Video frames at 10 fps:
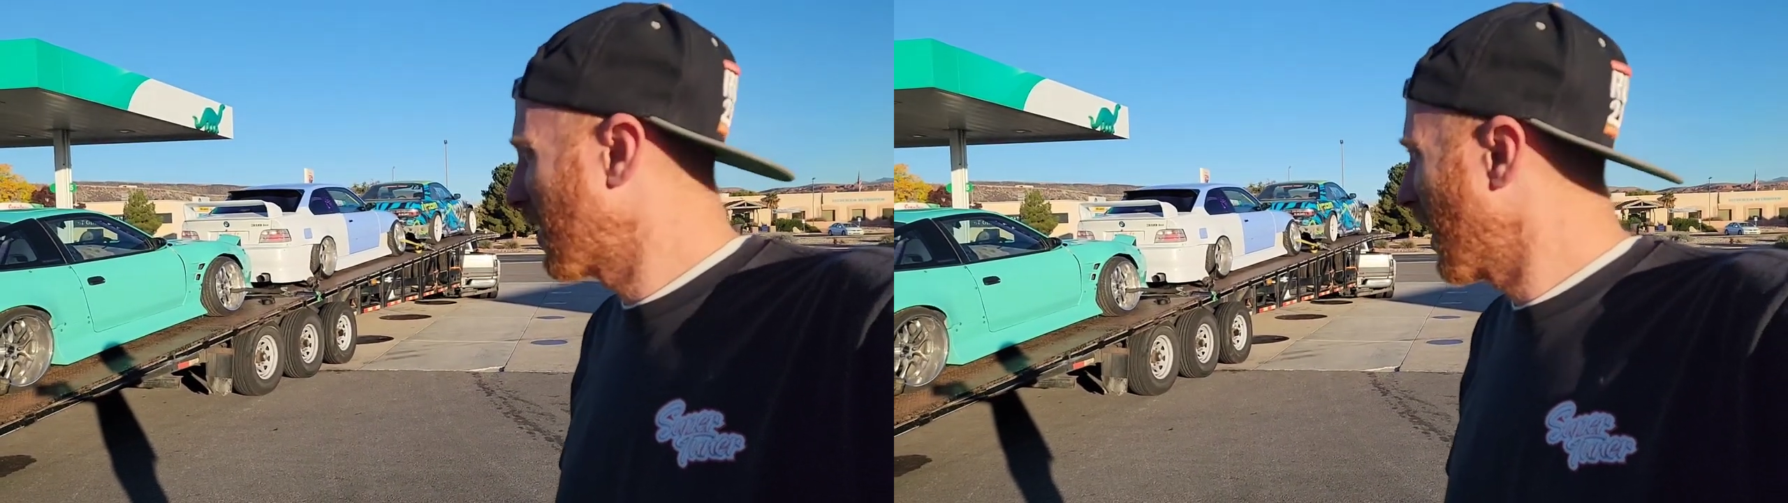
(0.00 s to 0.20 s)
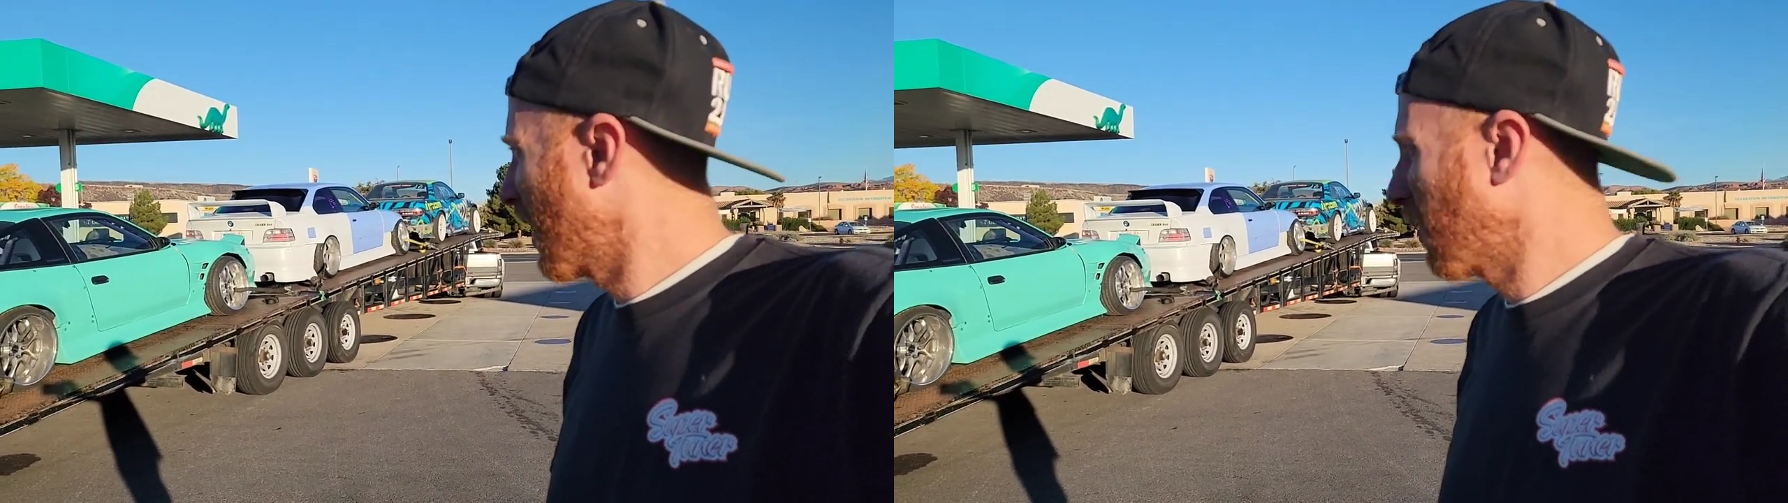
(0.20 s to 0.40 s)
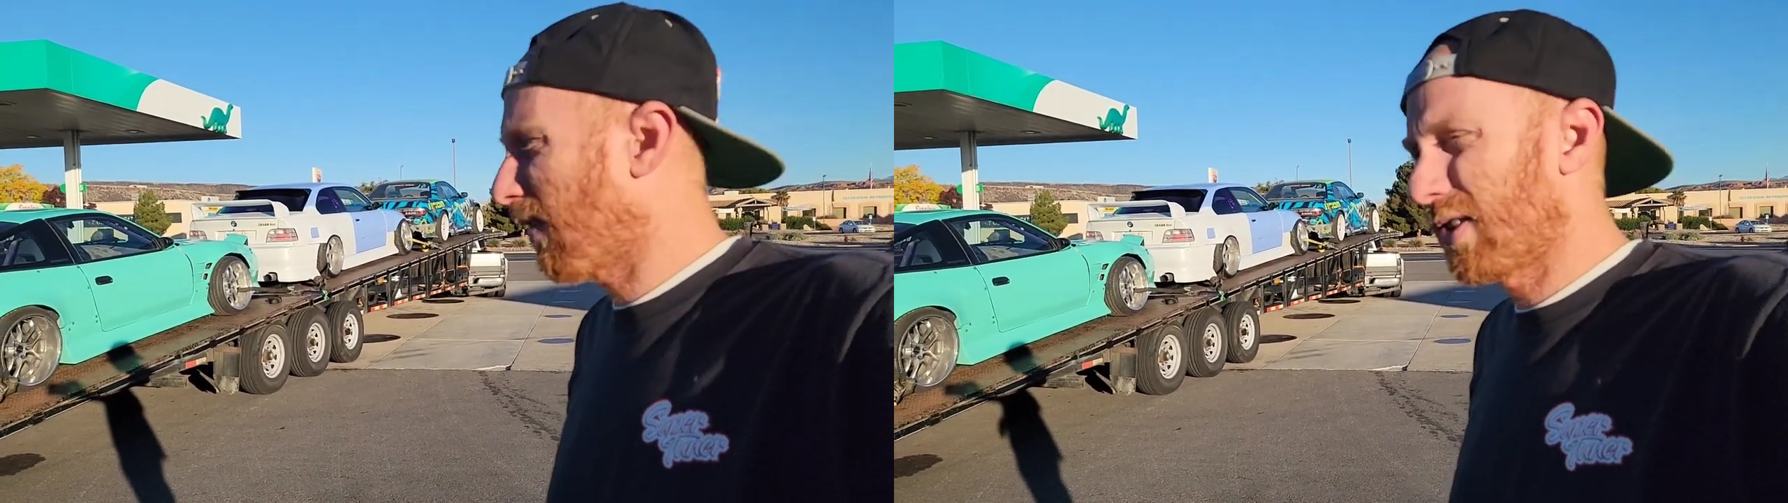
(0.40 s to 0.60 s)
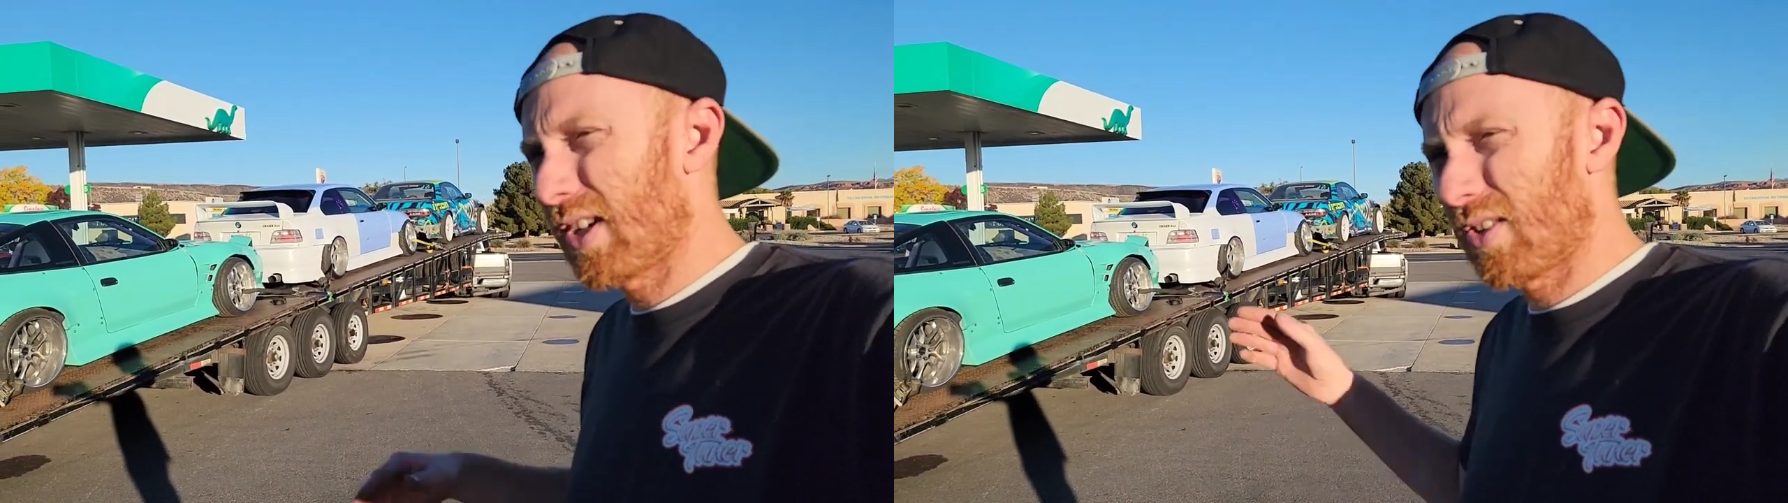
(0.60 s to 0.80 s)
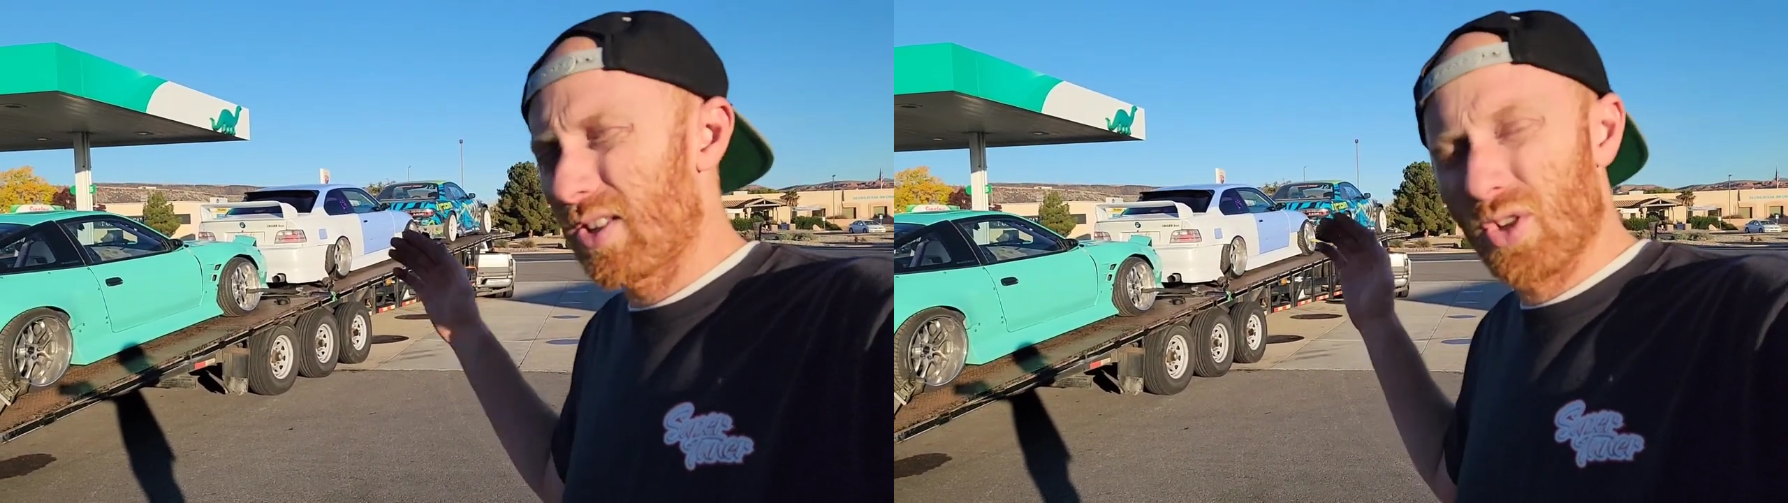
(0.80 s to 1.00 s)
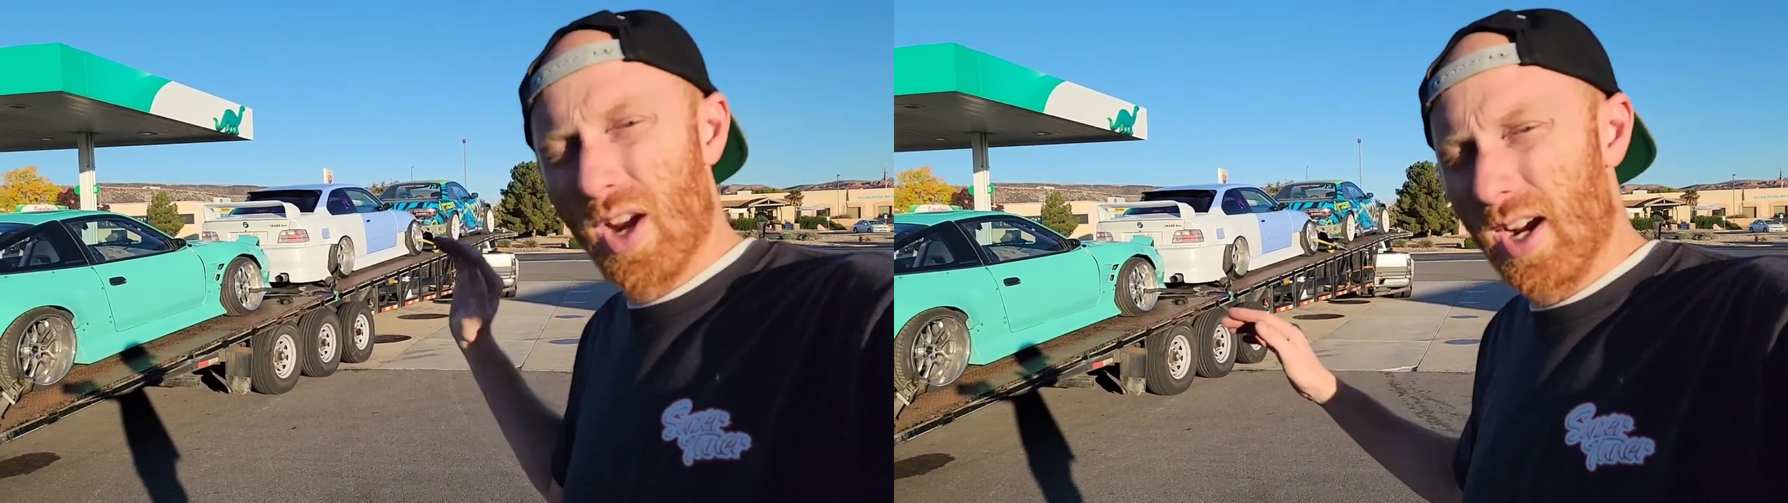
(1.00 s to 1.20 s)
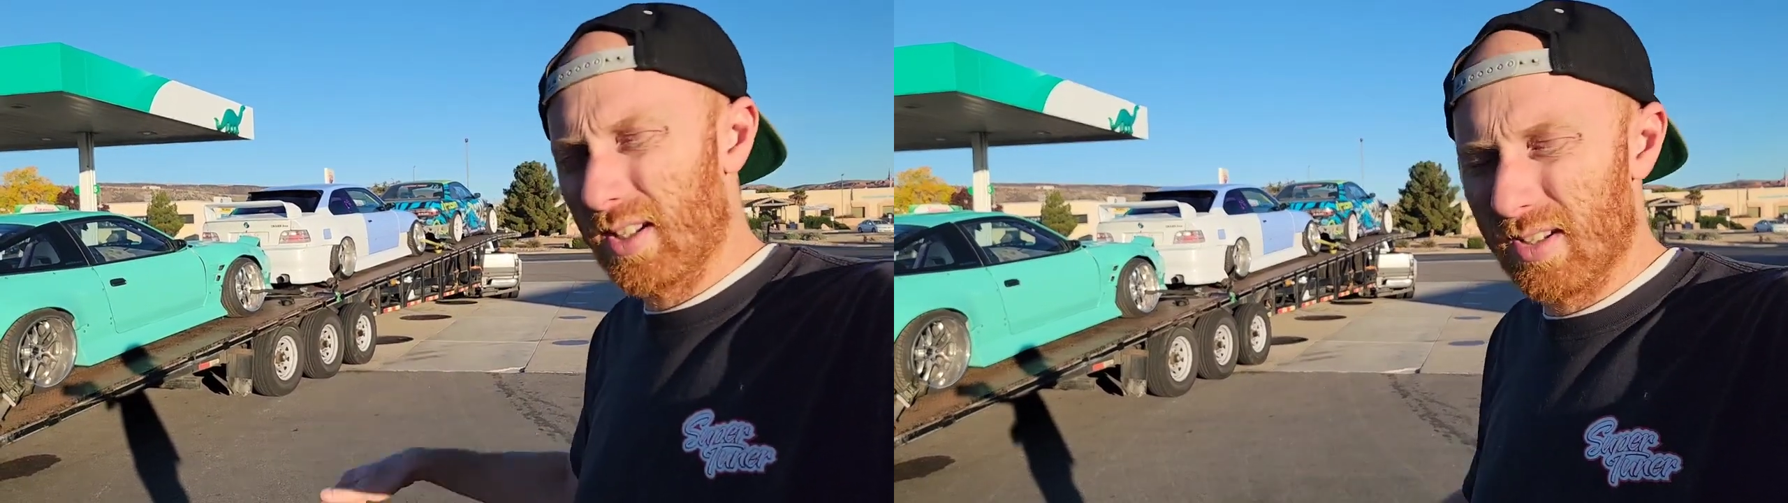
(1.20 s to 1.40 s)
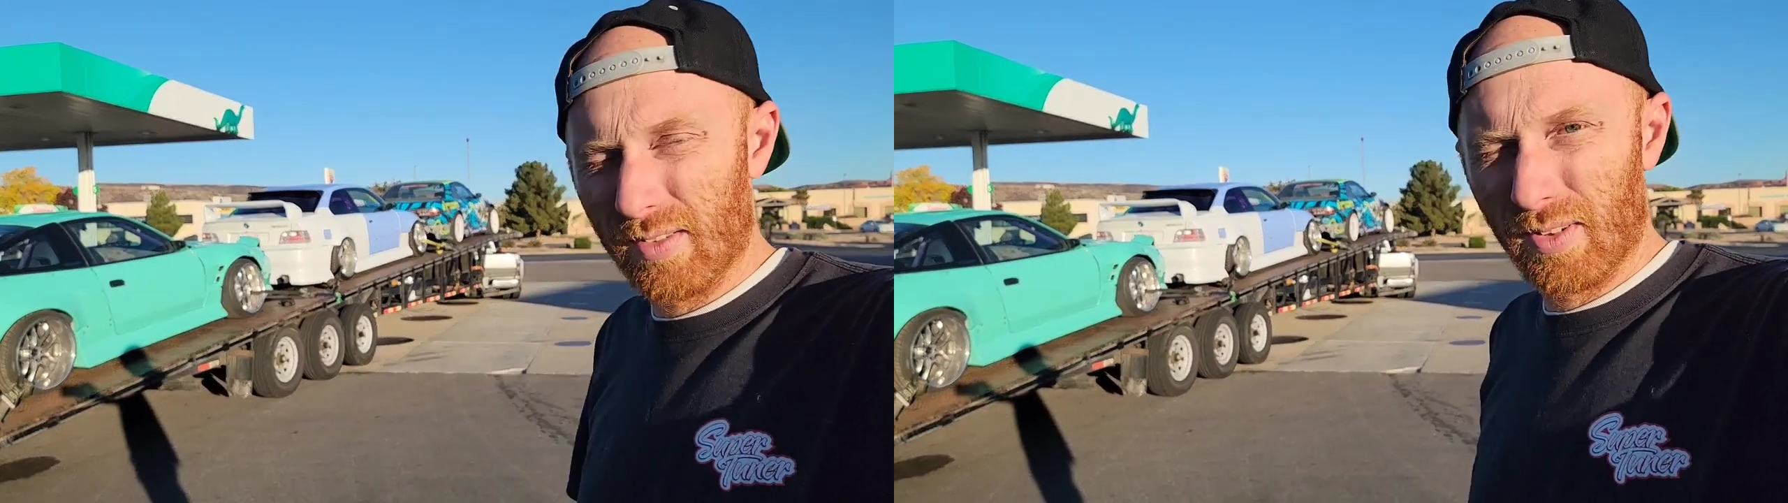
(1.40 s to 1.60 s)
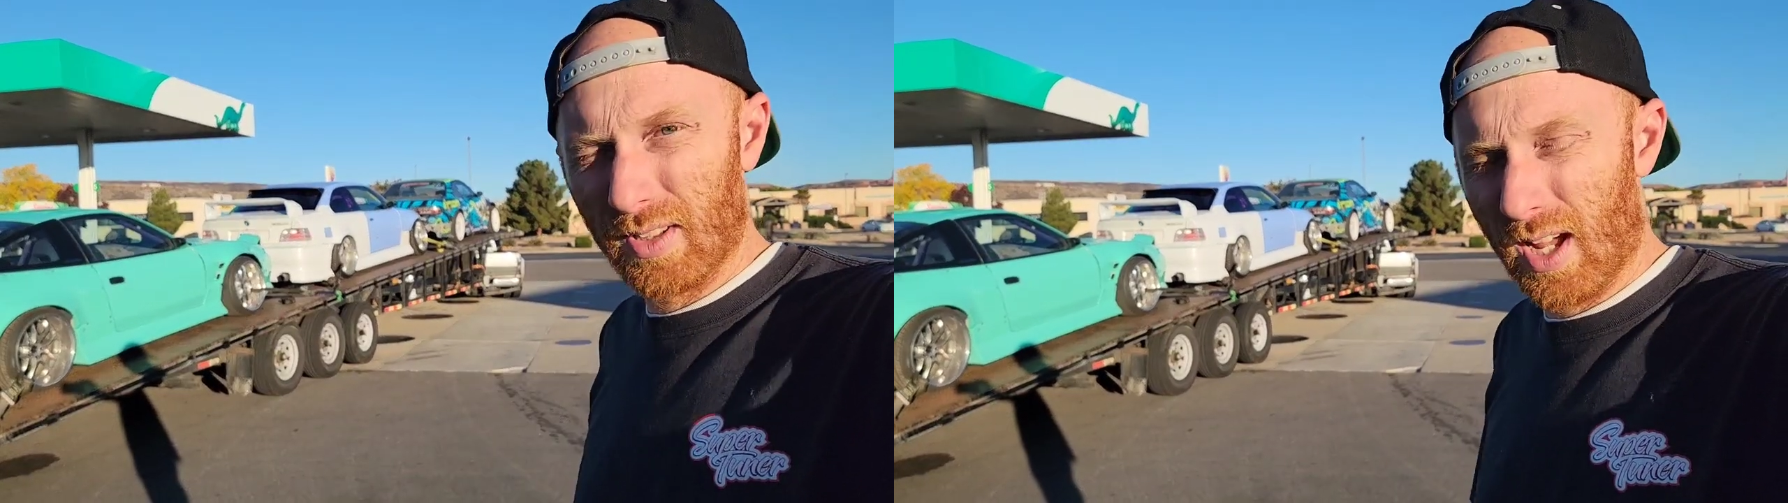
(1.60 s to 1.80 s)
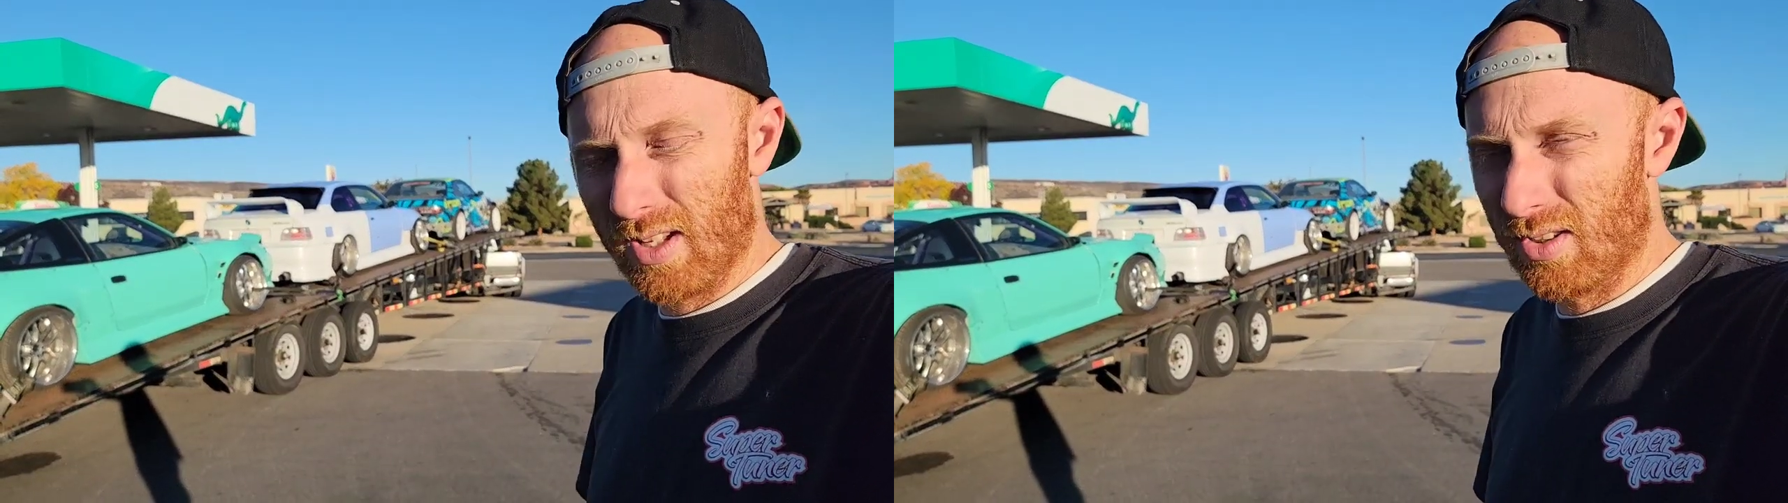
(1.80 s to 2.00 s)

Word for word: day and we have a dinner at the track and stuff like that.